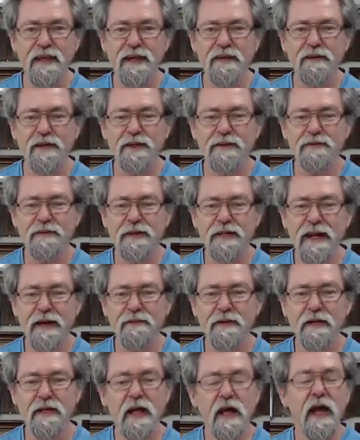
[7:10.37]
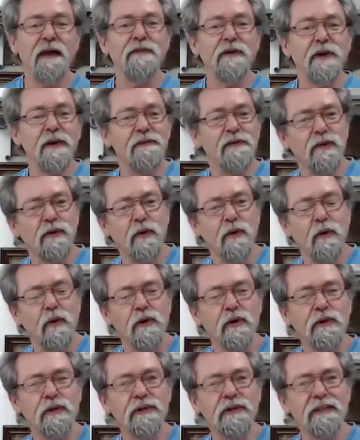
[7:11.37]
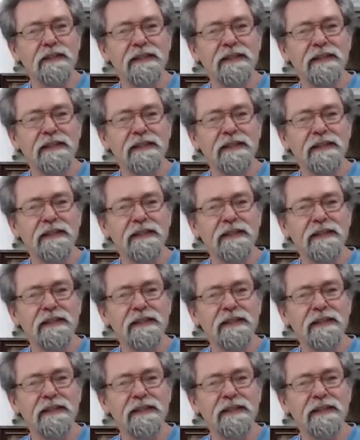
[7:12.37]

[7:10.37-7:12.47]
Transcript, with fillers: of what's been happening, have you ever thought